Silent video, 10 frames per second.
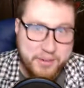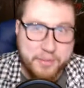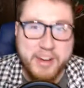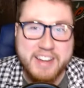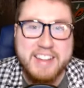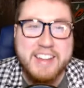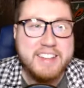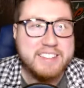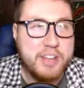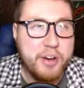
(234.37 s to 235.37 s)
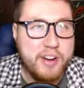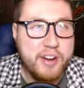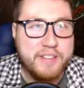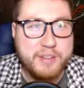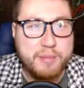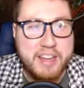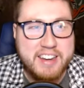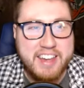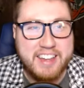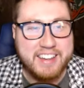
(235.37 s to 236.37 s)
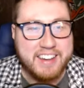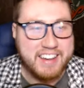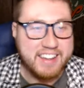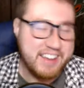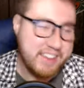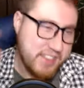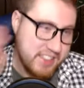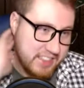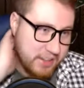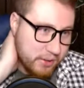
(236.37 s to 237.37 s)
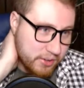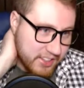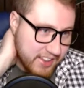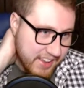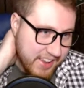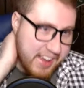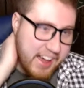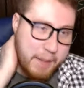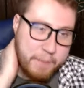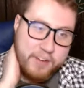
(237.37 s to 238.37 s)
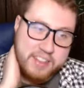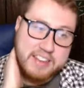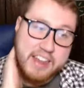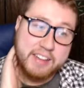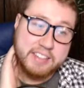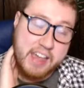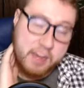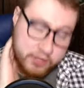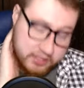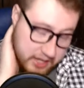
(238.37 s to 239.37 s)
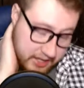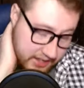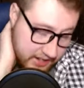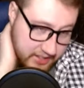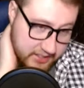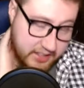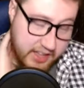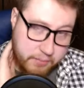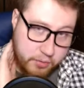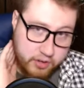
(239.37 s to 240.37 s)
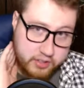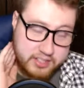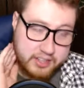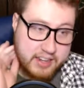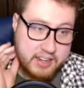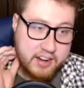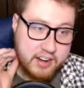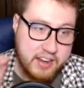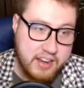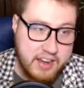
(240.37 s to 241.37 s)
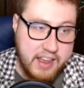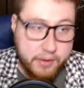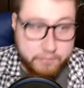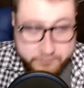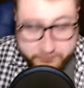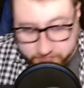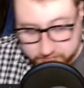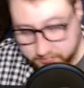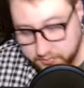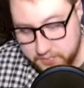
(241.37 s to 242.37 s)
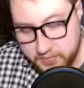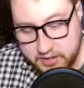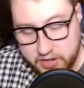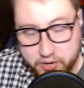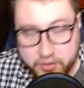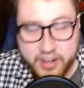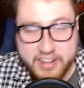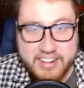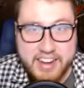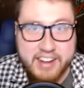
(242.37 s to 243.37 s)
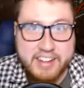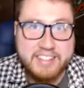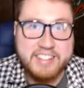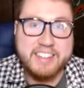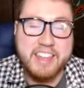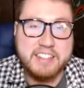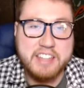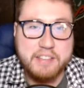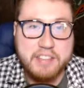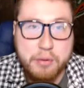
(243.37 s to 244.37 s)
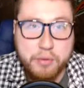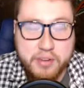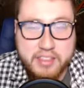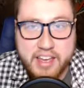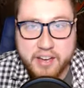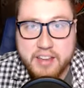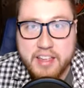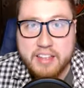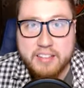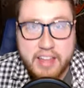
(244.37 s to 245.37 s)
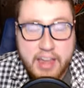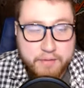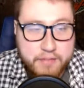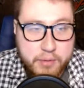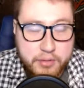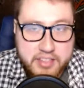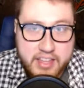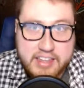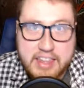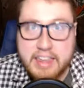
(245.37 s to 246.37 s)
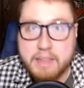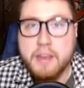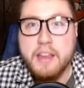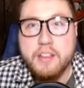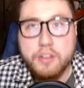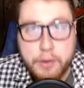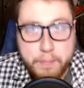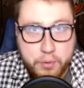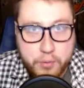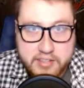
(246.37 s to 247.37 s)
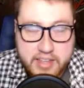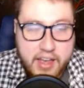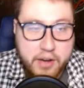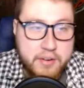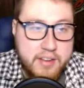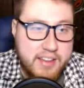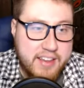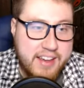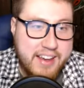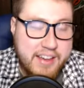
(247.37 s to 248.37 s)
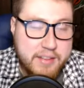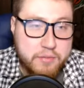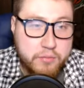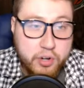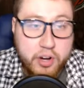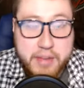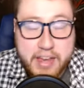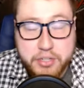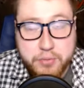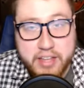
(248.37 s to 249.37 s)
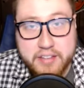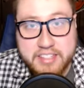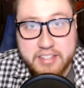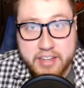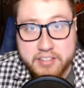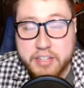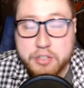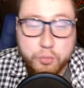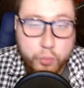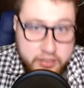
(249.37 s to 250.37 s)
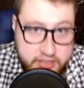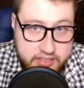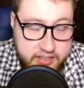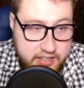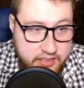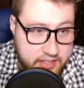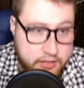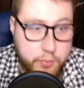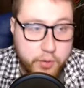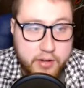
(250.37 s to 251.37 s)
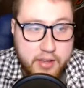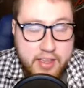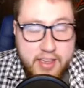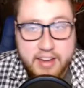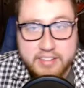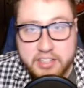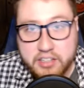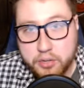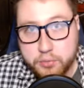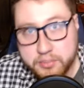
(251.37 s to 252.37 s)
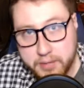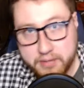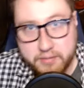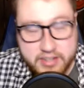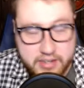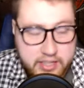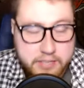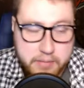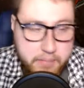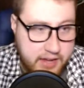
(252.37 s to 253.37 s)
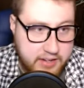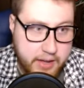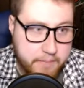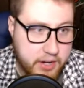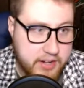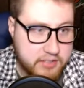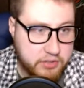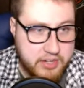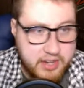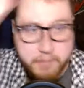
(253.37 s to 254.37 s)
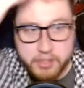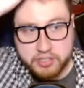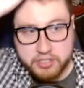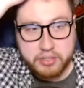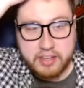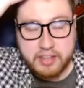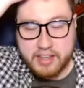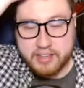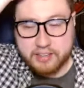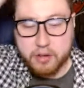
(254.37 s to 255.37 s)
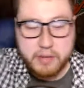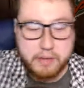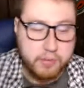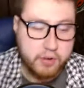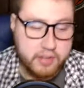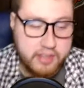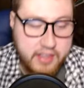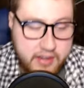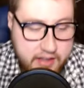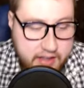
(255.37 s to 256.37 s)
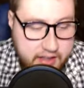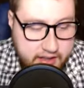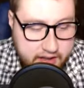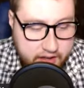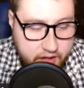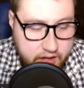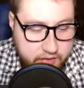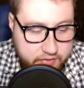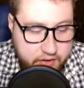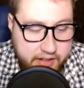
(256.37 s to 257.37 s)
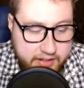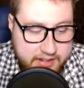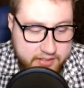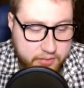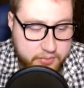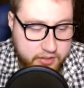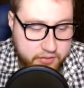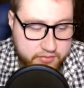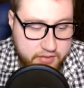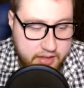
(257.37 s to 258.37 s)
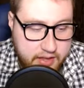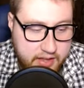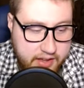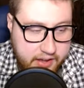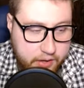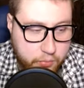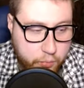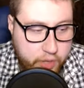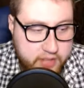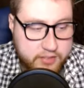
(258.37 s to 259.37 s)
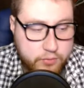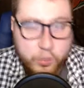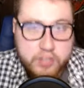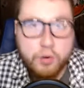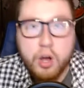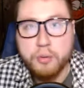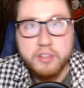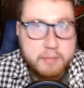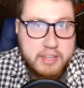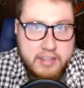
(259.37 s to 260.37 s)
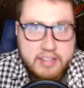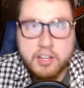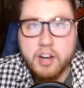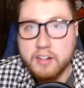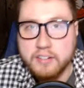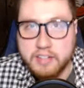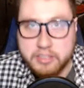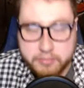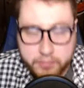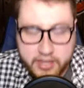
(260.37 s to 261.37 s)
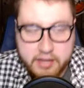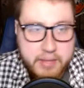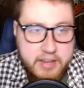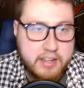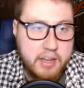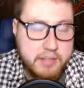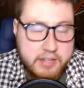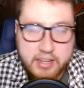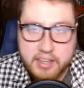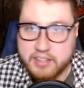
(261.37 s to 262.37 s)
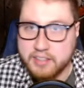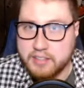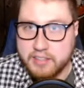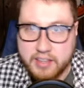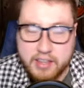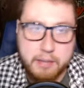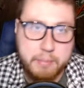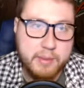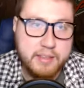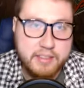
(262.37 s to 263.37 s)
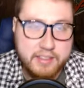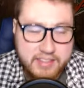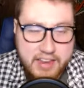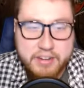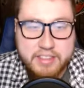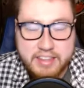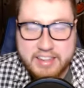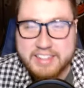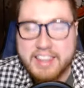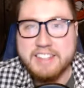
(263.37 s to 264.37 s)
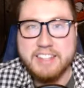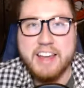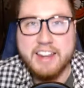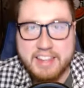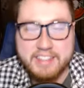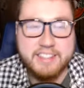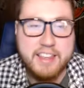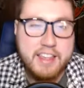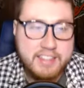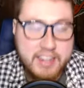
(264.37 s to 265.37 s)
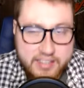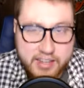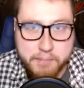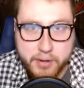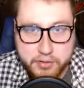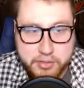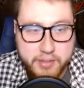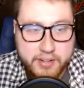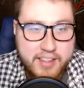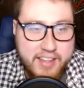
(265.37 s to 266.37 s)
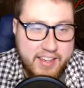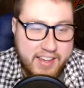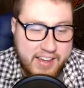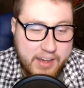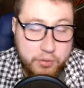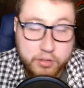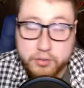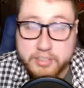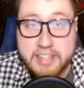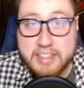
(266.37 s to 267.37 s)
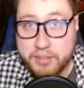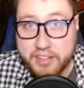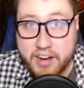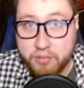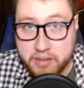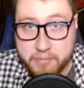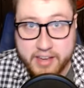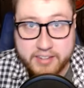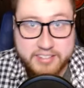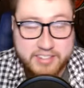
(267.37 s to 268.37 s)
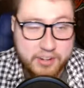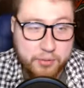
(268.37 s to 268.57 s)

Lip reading: what's going on with my neck. I've hit the old. But over on the Dallas Cowboys side, there's a more to like here. And now, on Thanksgiving, they were without Lamb for most of that game. Cooper was out. We're going to be actually without Cedric Wilson in this one. And Ezekiel he's been banged up, right? There's really not much to really talk about more than for Elliott in terms of what's wrong with him. He's hurt. He's been playing banged up, the knee, the hip, the everything. He takes a lot of hits, takes a lot of punishment. We're seeing that with a lot of running backs.